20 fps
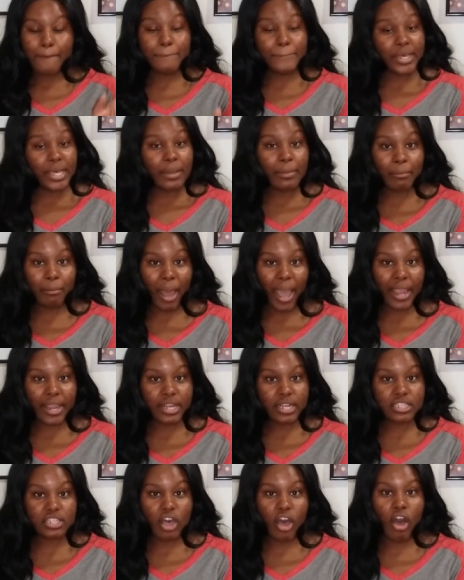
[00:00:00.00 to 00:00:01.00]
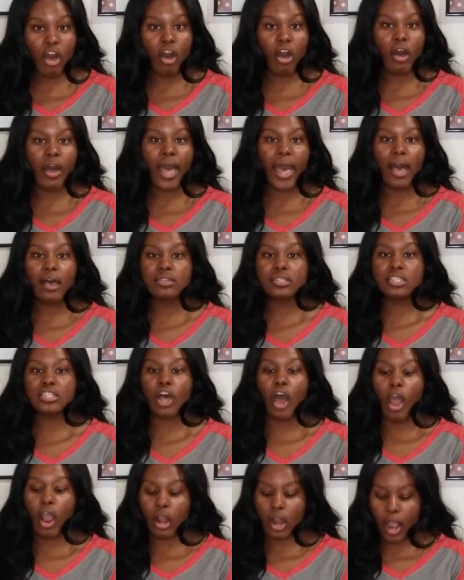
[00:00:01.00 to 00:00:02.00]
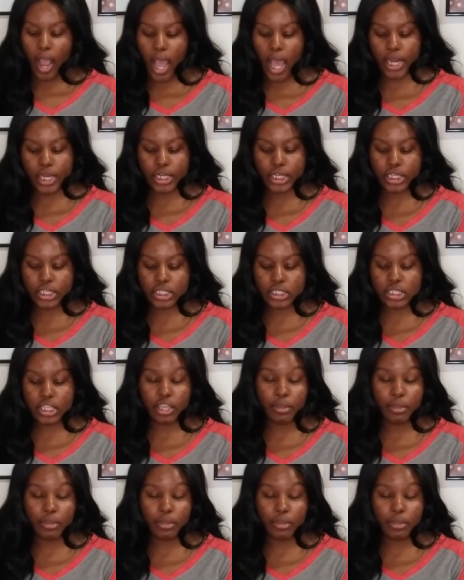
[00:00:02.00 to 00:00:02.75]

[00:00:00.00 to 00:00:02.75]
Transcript: But Myers Hall houses our honors